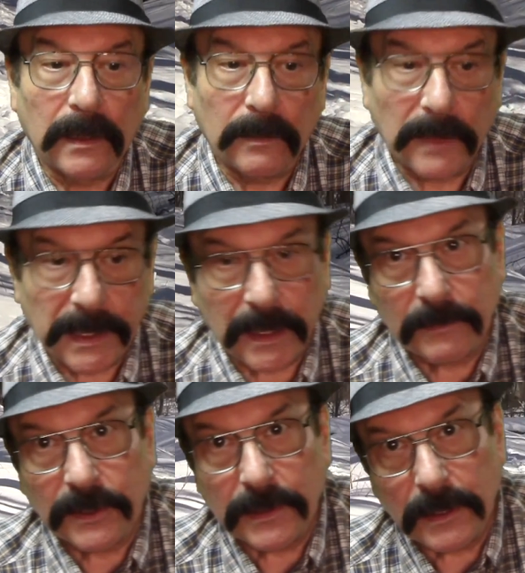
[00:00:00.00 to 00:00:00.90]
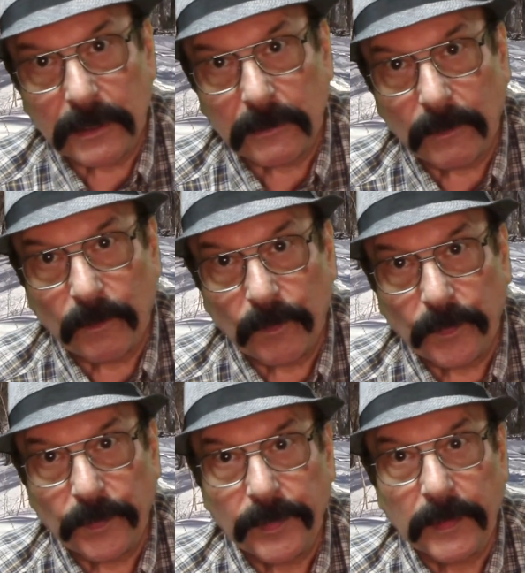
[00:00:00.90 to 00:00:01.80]
My name is Neil.
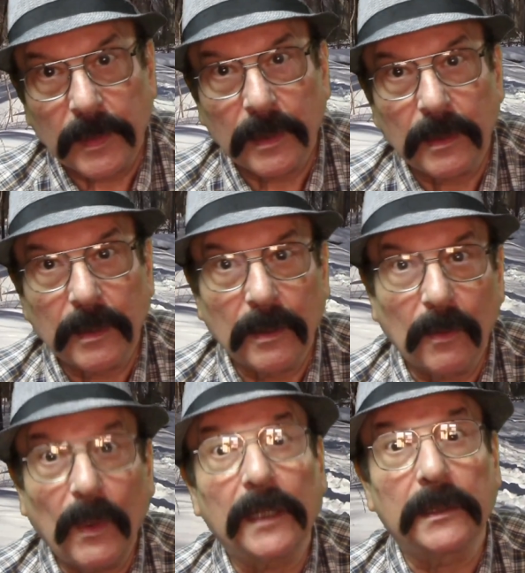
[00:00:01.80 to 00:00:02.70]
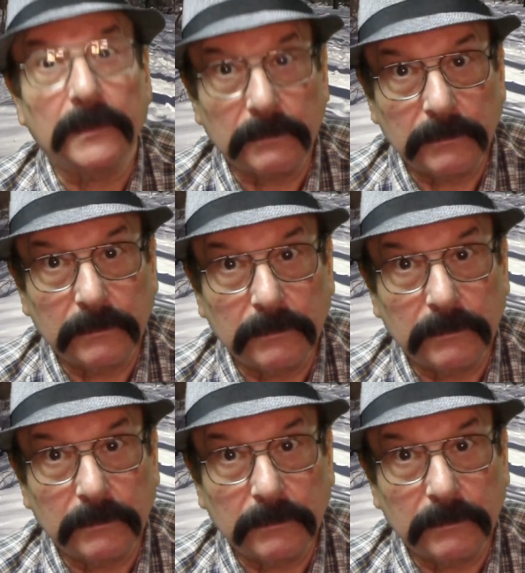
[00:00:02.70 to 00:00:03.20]
Welcome.